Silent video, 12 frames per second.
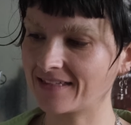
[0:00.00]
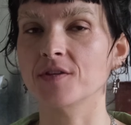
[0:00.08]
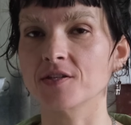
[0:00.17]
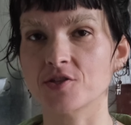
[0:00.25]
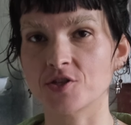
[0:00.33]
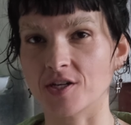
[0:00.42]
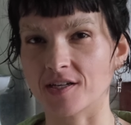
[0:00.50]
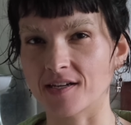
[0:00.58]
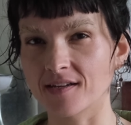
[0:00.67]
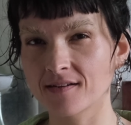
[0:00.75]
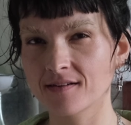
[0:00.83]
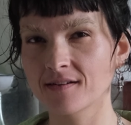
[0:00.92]
This
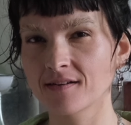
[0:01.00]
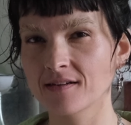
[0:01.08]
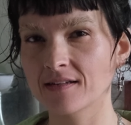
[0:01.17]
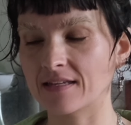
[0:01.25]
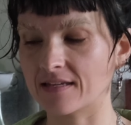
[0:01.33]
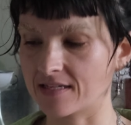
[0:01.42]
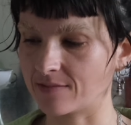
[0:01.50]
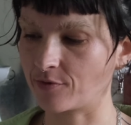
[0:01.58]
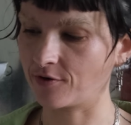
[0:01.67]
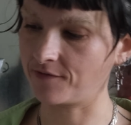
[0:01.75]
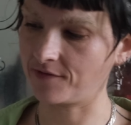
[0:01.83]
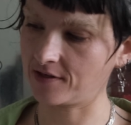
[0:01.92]
chicken is
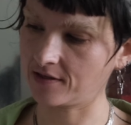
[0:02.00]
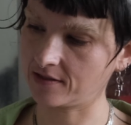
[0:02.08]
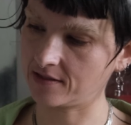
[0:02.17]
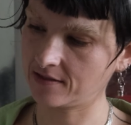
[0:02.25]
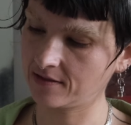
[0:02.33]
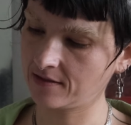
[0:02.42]
perfect.